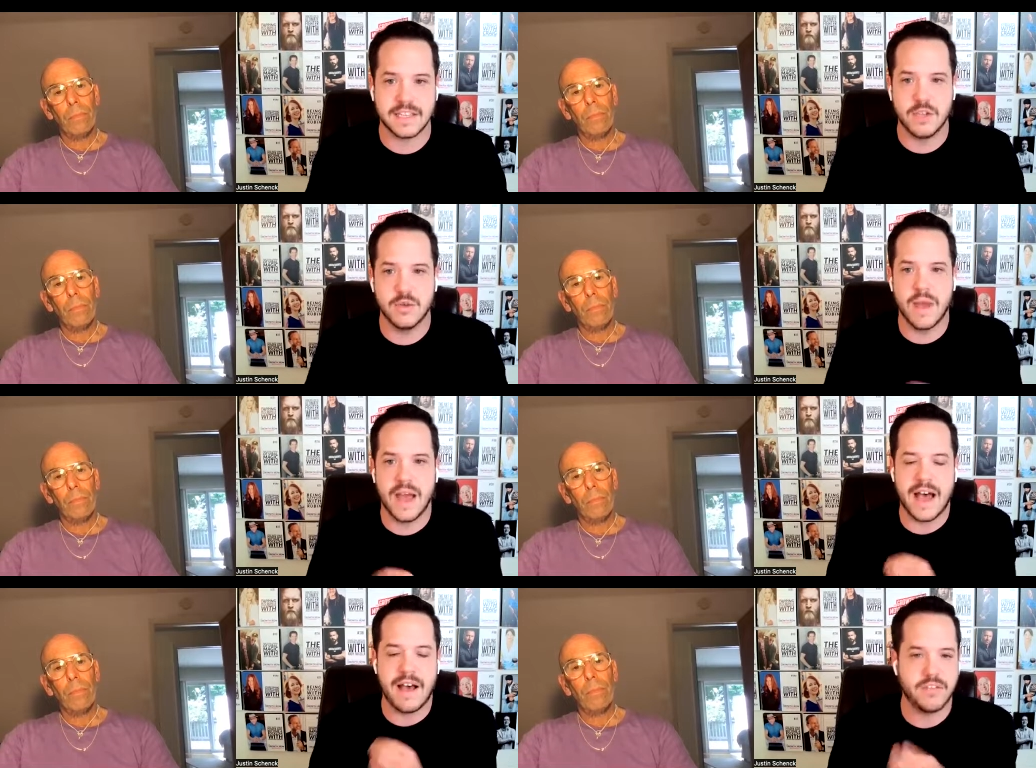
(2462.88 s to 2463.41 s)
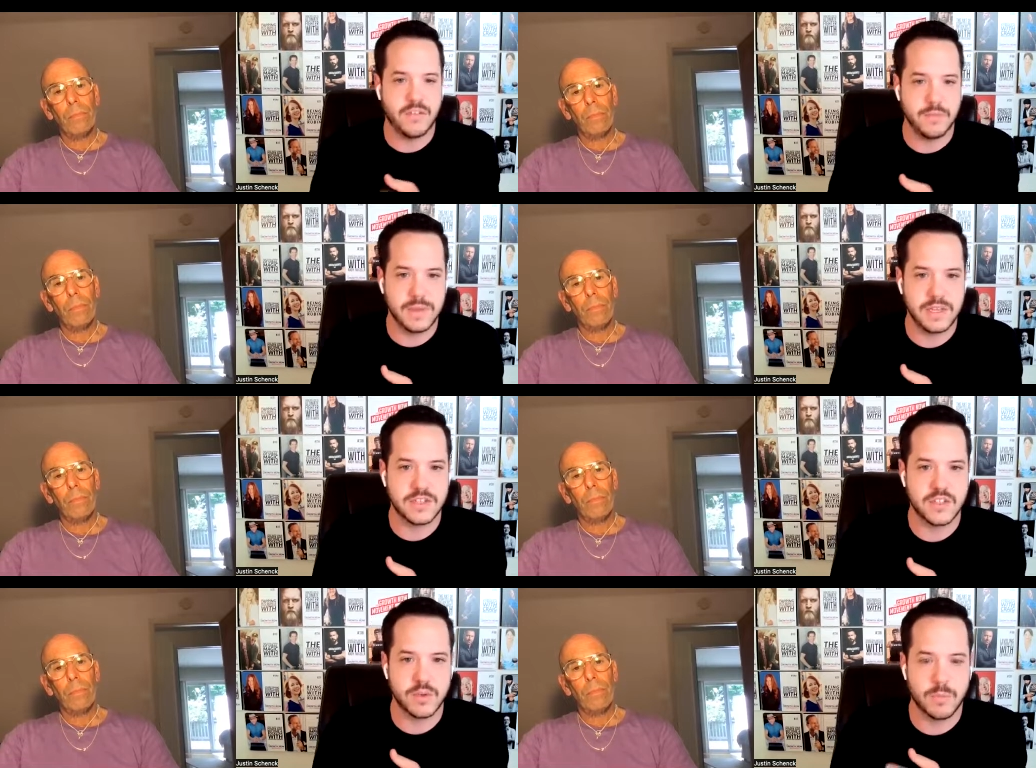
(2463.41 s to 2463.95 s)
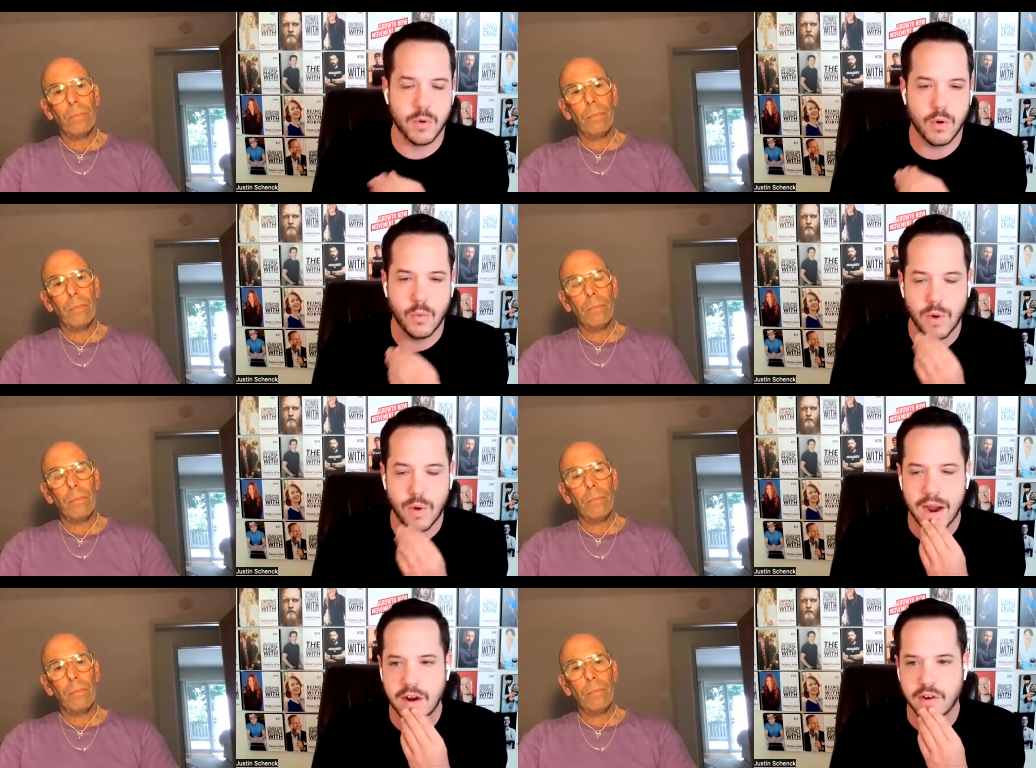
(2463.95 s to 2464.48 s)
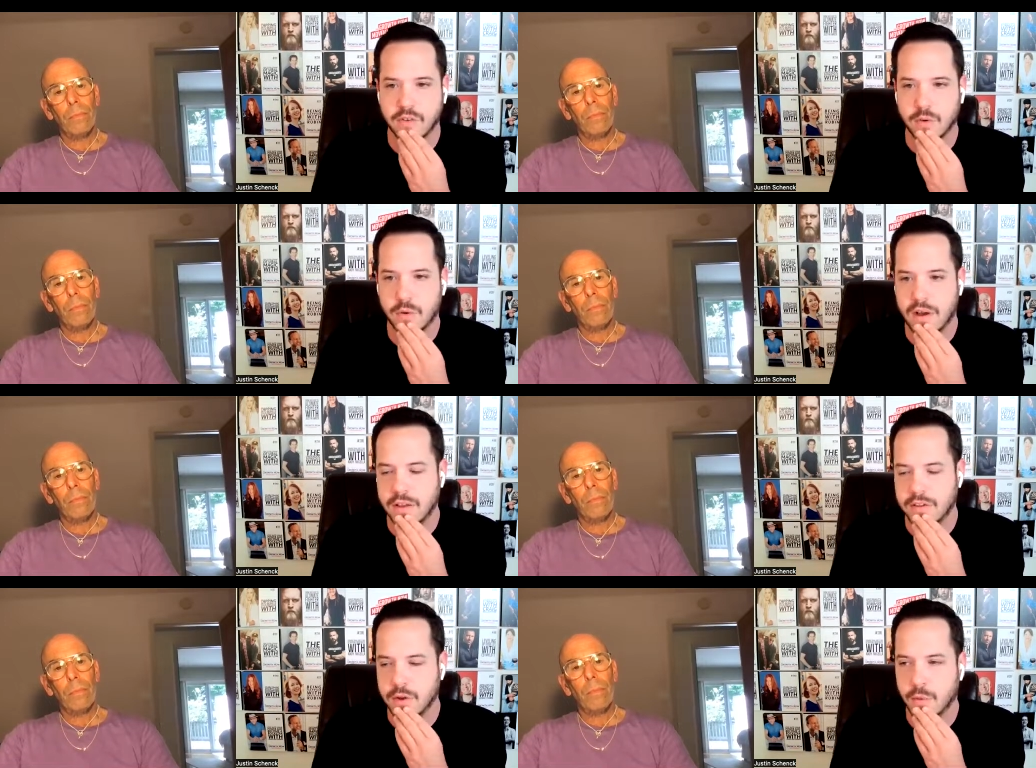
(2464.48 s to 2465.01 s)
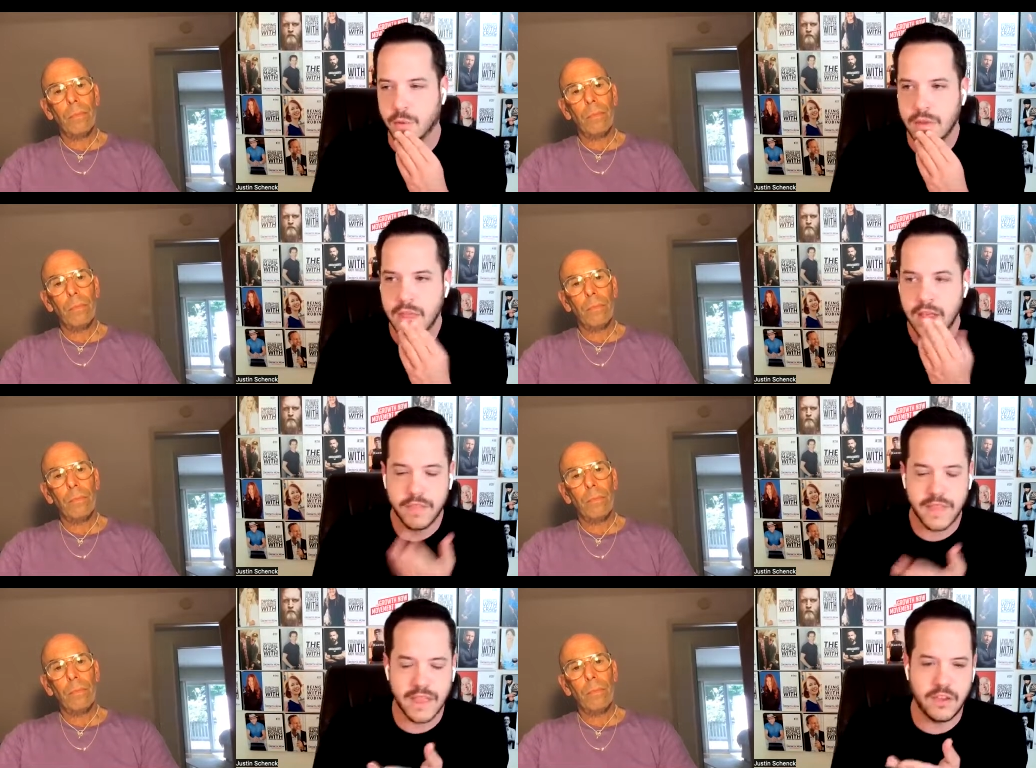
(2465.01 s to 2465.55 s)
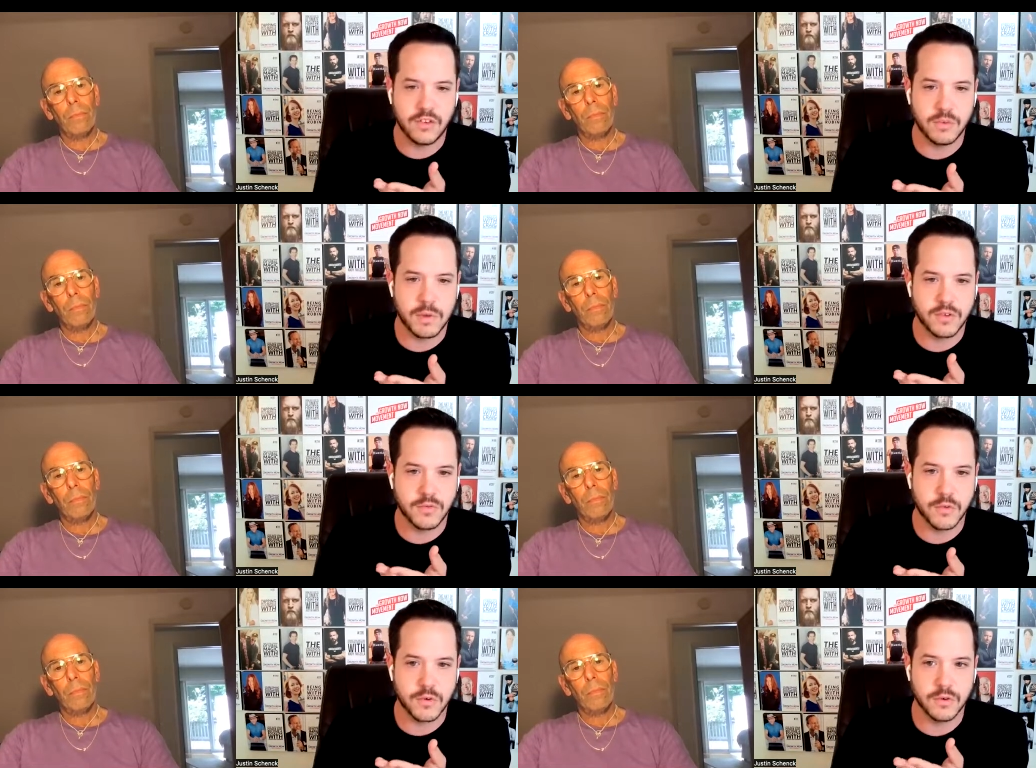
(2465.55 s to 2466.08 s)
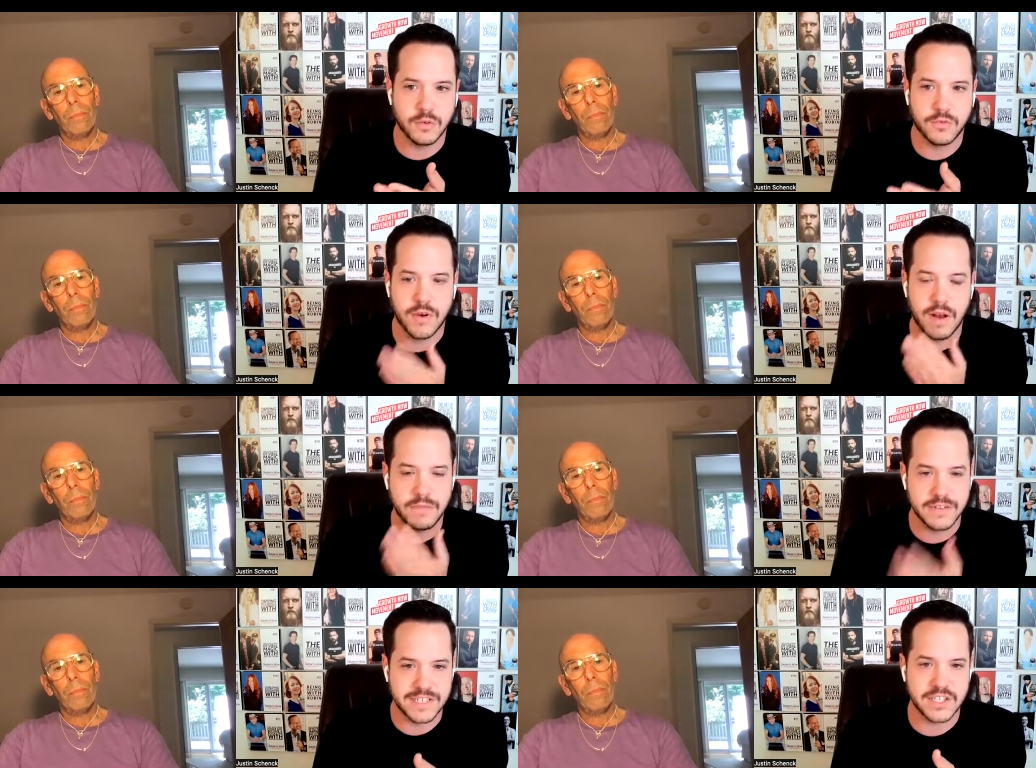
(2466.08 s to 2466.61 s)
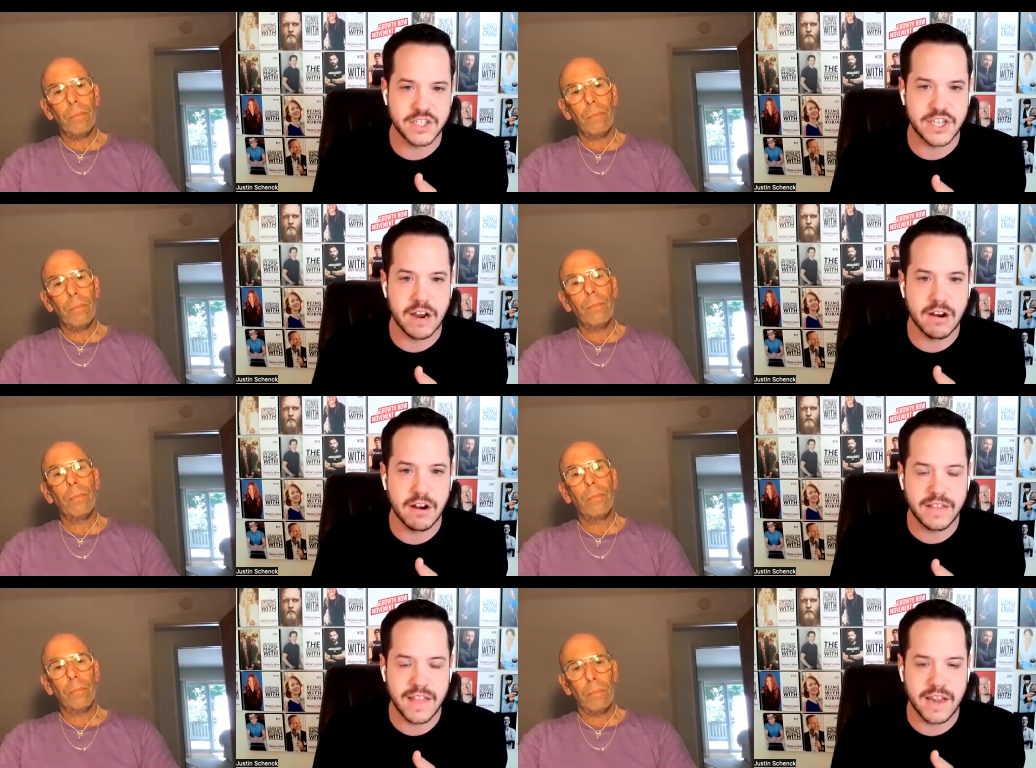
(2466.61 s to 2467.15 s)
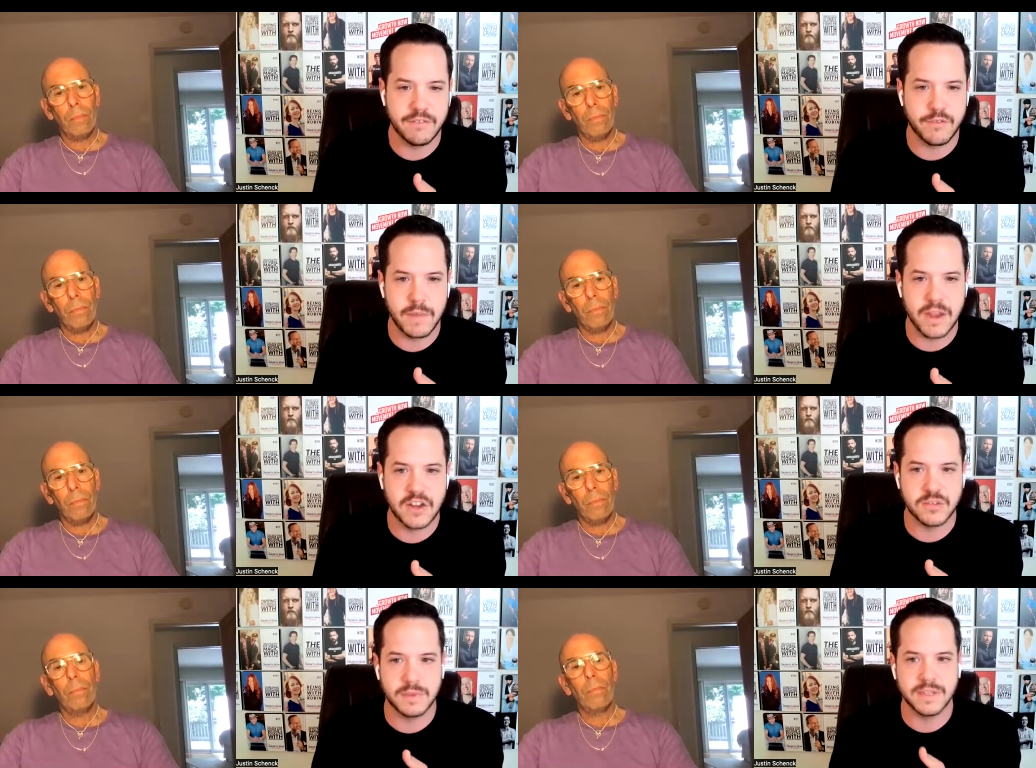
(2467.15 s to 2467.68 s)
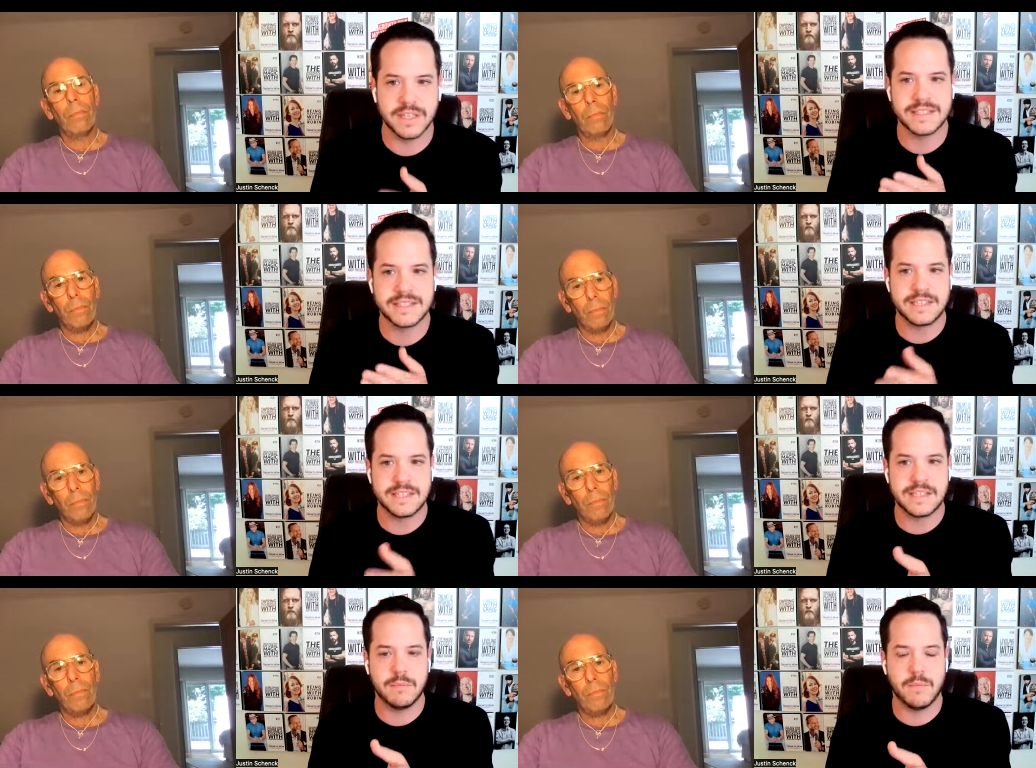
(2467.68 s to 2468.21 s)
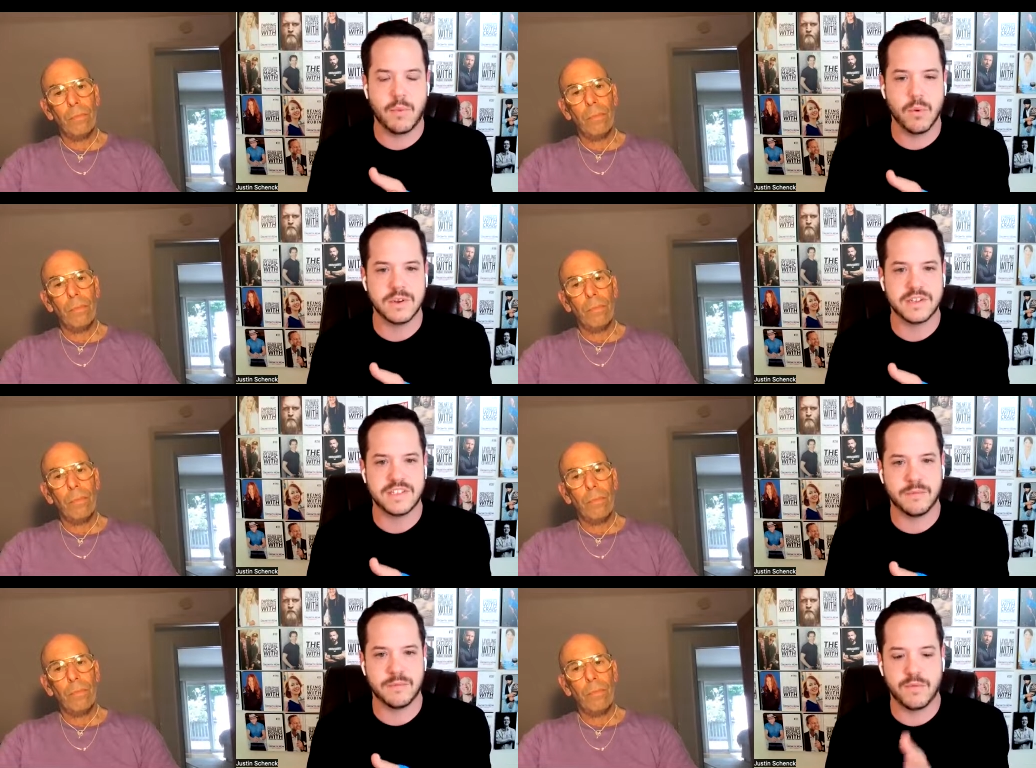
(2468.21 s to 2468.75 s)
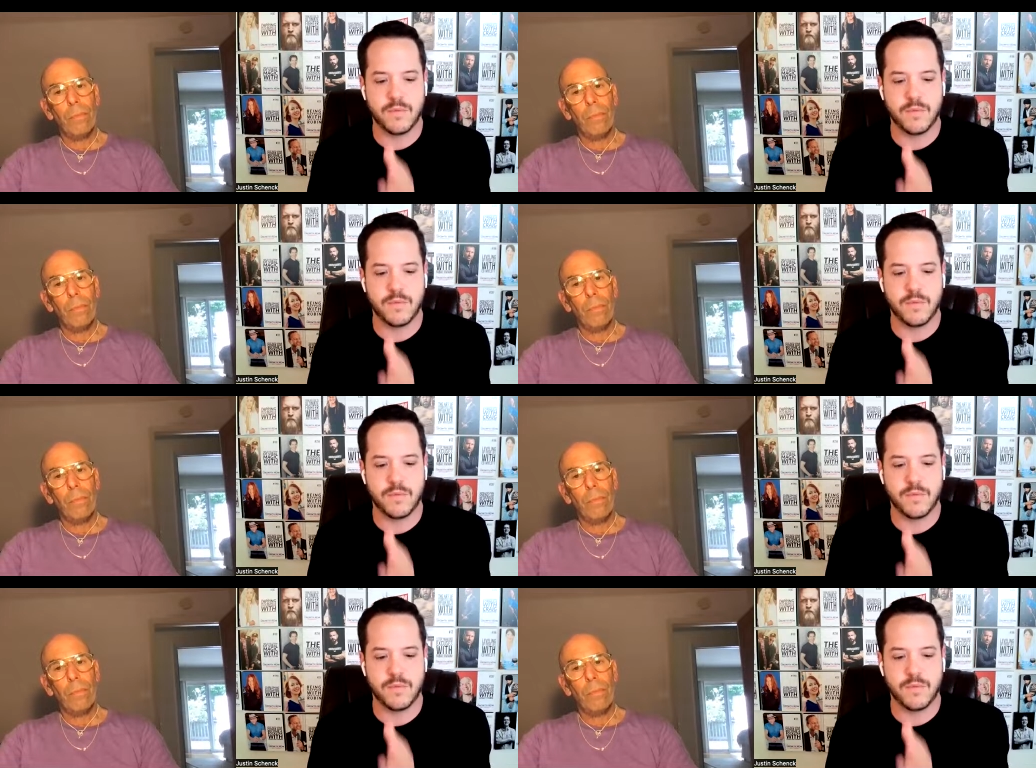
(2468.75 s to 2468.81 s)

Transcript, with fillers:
Speaker 1: like you have to be super aware so uh, you know thank you so much for for obviously sharing that information but let's get to the important stuff